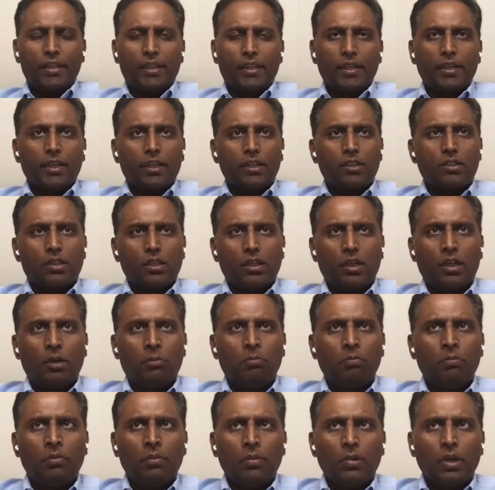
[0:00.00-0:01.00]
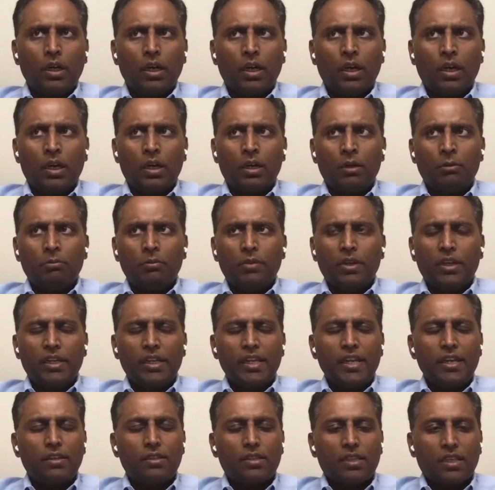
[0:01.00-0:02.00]
I think it's
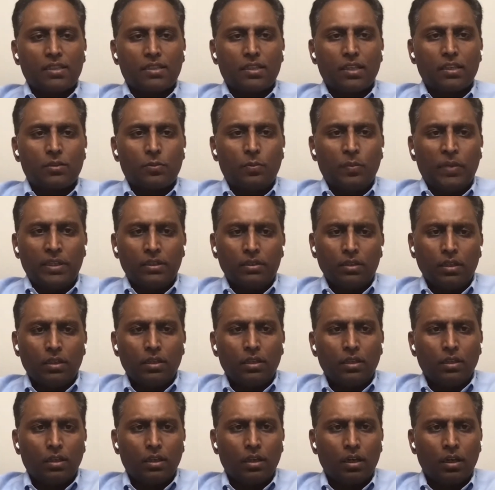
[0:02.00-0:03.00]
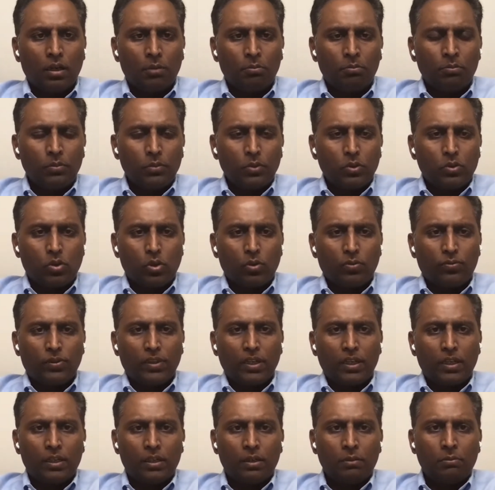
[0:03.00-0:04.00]
needs assessment.
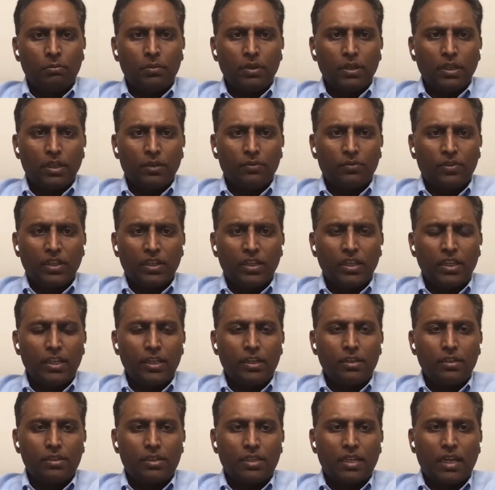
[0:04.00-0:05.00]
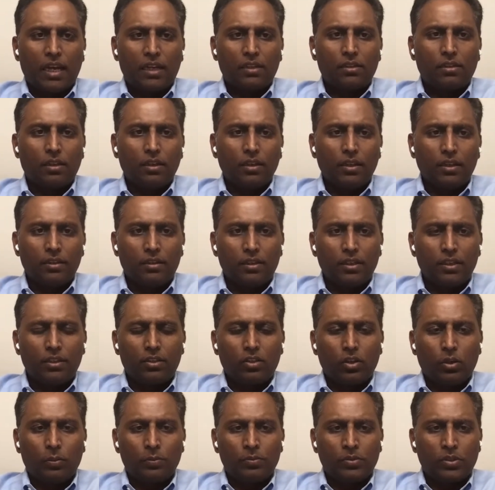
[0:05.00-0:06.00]
So if the need is not clear
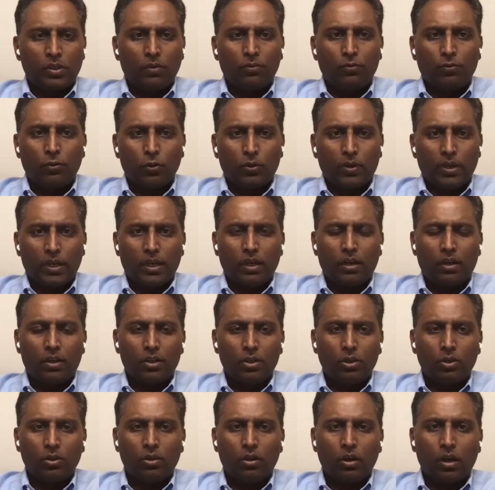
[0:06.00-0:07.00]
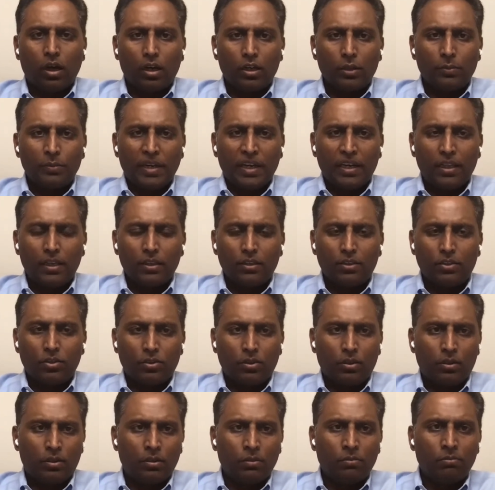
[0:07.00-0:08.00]
in terms of, okay, are you
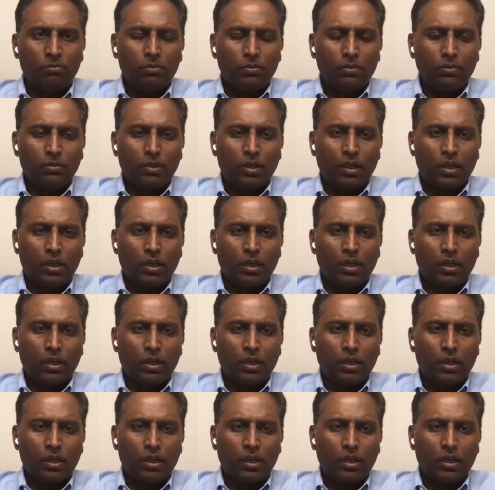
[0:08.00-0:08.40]
automating to